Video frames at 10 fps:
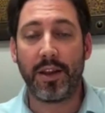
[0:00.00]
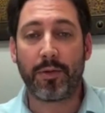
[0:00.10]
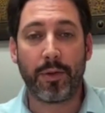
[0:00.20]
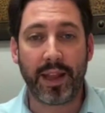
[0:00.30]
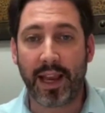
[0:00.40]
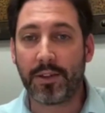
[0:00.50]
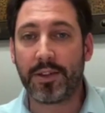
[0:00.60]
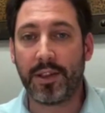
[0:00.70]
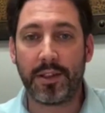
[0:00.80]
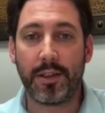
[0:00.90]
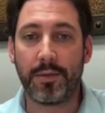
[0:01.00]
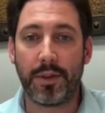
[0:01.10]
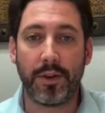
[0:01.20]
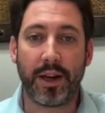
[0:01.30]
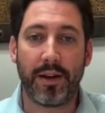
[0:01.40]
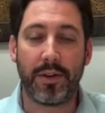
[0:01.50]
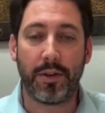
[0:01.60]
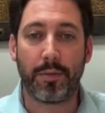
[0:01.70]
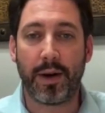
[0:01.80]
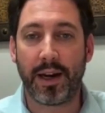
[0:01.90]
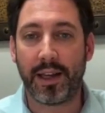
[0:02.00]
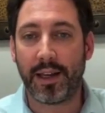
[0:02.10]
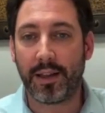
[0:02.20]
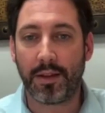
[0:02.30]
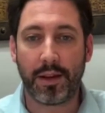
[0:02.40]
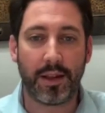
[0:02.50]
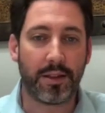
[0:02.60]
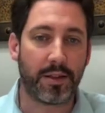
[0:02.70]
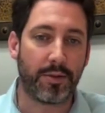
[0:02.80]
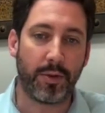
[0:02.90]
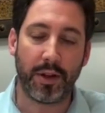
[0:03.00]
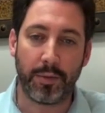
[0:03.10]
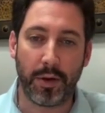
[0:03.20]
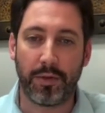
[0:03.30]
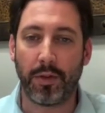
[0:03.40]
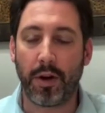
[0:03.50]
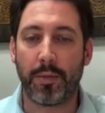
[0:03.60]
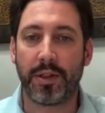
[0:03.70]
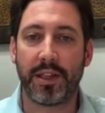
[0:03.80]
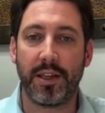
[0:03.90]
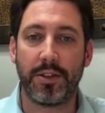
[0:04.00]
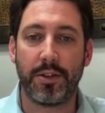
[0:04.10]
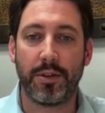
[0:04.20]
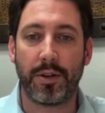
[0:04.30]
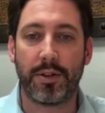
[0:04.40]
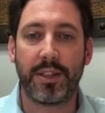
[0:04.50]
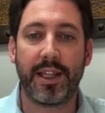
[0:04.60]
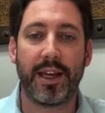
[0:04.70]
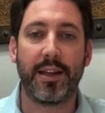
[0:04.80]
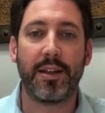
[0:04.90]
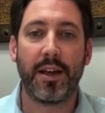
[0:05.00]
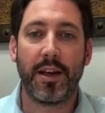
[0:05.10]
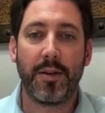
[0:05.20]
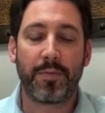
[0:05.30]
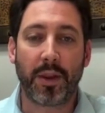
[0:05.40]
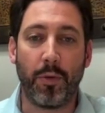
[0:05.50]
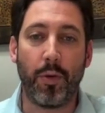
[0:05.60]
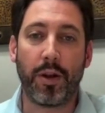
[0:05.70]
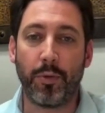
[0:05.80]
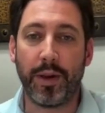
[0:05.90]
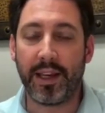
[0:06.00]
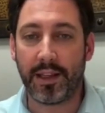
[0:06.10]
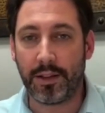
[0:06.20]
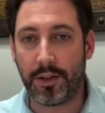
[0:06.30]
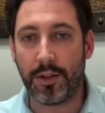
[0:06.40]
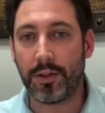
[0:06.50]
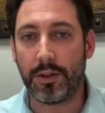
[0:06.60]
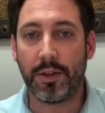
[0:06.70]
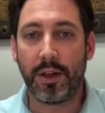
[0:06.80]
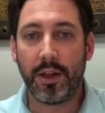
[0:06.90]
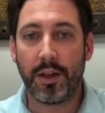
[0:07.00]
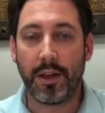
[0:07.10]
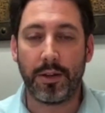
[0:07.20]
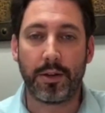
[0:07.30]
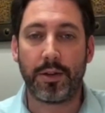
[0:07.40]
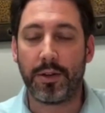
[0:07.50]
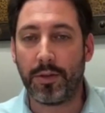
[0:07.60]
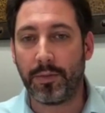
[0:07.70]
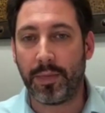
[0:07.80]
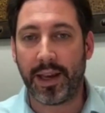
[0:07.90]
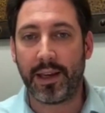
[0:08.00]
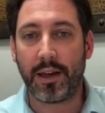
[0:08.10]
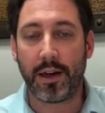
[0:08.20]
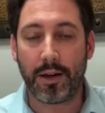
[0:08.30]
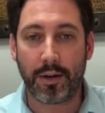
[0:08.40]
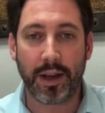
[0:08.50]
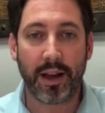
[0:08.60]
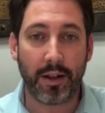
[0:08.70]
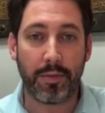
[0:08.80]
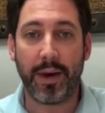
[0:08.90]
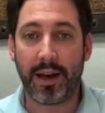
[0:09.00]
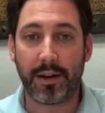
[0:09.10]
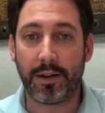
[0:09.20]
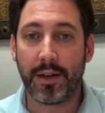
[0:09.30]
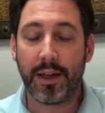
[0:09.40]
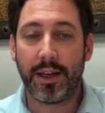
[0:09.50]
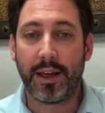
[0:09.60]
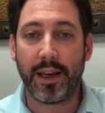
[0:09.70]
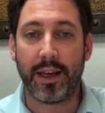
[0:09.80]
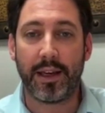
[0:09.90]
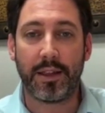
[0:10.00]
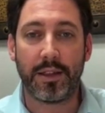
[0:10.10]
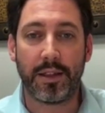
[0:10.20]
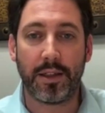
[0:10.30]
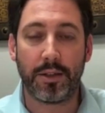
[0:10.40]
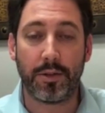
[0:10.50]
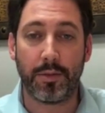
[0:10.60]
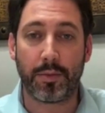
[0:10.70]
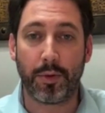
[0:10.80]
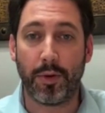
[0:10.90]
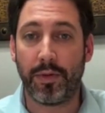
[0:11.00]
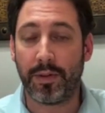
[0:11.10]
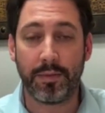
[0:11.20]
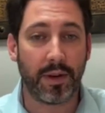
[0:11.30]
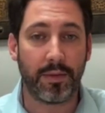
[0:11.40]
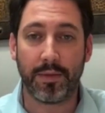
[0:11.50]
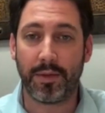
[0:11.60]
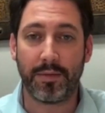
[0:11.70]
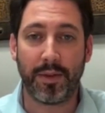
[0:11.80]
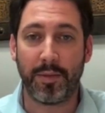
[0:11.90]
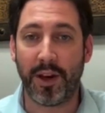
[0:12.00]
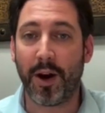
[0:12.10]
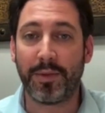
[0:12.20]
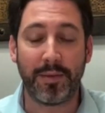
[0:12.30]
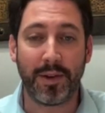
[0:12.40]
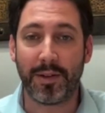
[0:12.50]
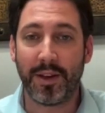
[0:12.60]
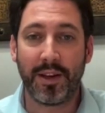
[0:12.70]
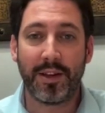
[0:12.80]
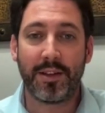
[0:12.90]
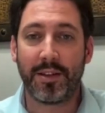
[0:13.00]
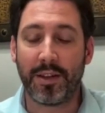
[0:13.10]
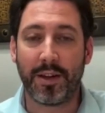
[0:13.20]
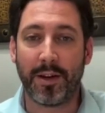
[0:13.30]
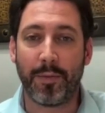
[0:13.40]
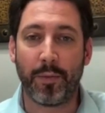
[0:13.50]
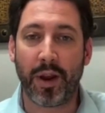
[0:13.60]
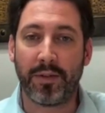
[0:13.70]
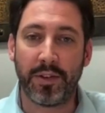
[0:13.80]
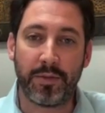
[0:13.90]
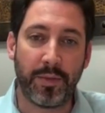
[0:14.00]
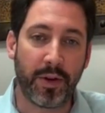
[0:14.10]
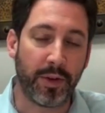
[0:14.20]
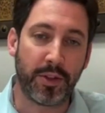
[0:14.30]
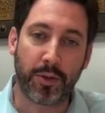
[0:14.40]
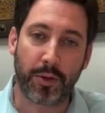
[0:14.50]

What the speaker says: different ecosystems you have in your body. And I think that's a really beautiful conversation to understand what we can do in order to make our health better and to improve and be optimal. We have a very